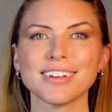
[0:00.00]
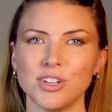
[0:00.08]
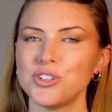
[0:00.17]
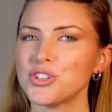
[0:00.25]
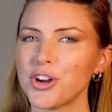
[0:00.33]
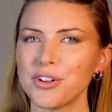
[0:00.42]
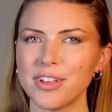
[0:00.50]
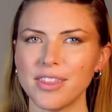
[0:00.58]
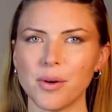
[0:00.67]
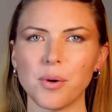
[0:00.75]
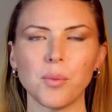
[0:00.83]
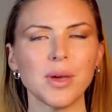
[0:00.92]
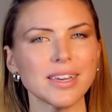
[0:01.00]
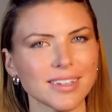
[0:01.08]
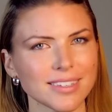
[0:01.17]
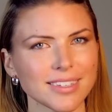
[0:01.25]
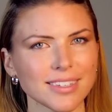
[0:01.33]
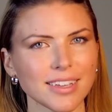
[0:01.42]
Surely there were
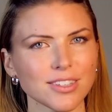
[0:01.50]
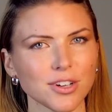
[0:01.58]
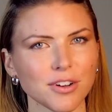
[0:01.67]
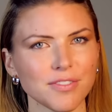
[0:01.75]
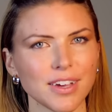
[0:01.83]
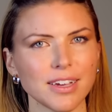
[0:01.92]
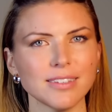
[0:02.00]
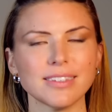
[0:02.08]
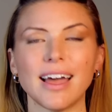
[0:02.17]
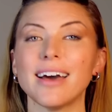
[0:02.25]
weaknesses that surfaced